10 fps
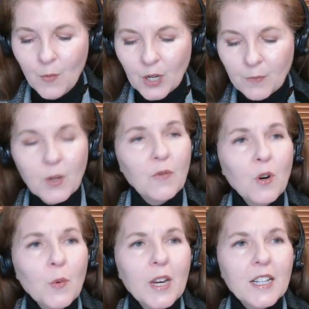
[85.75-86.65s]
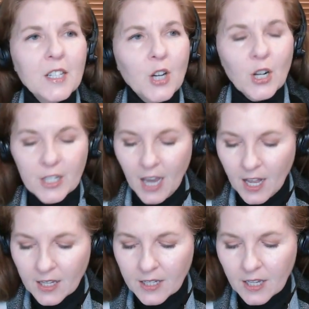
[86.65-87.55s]
But before we get started,
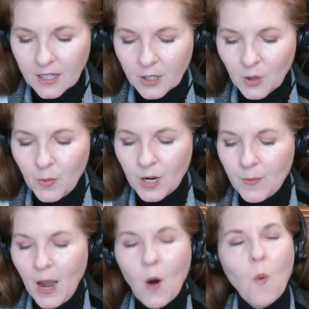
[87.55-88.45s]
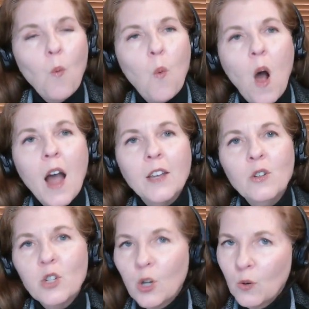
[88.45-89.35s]
tell us a little bit about why
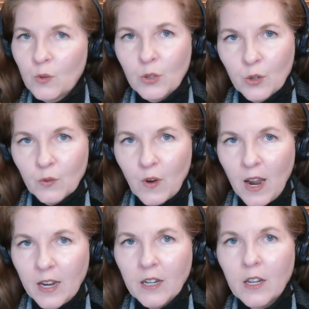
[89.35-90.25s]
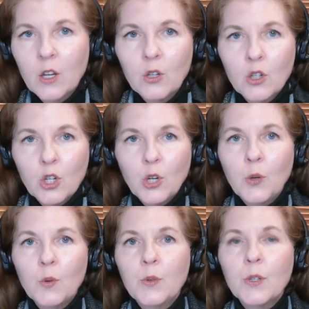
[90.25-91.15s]
you chose to write
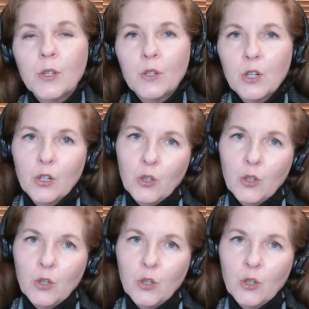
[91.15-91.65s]
Choose to